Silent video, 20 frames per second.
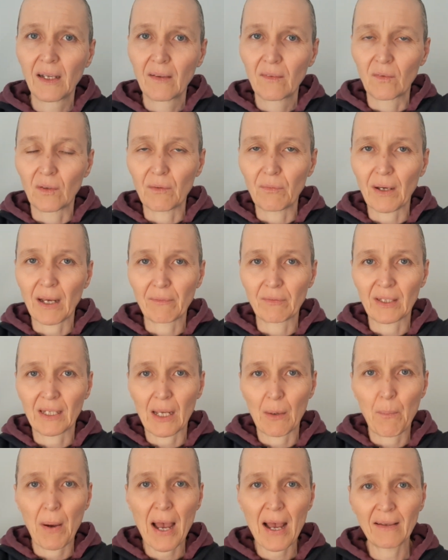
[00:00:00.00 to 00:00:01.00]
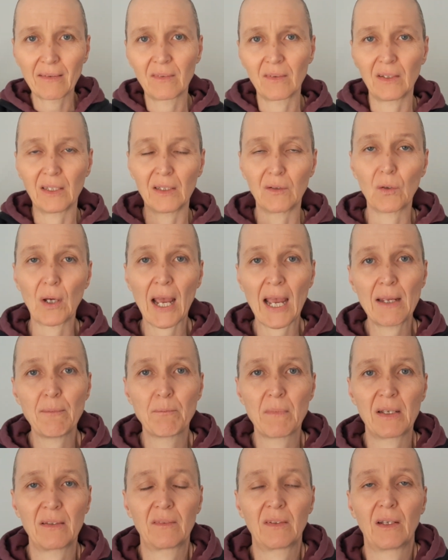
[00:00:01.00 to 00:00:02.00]
So if I have the capacity to hate
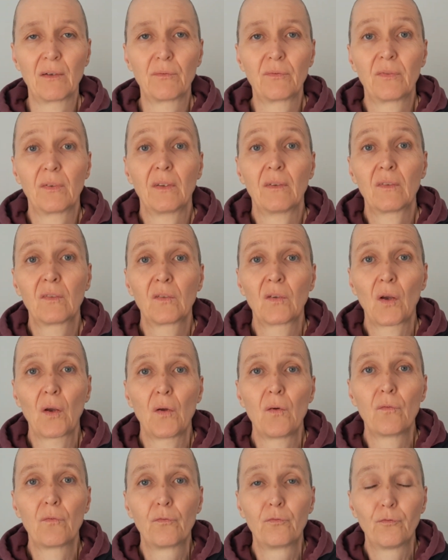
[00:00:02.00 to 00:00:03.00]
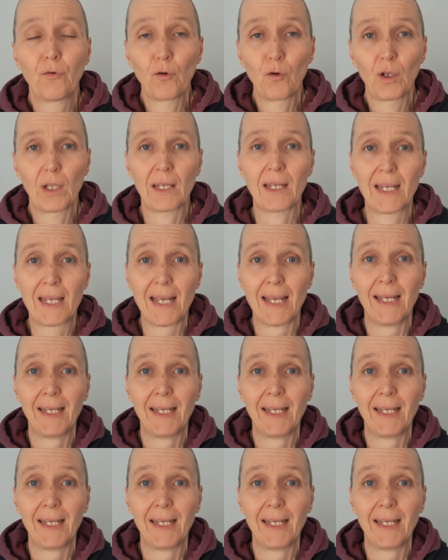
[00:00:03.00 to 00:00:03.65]
myself so fully,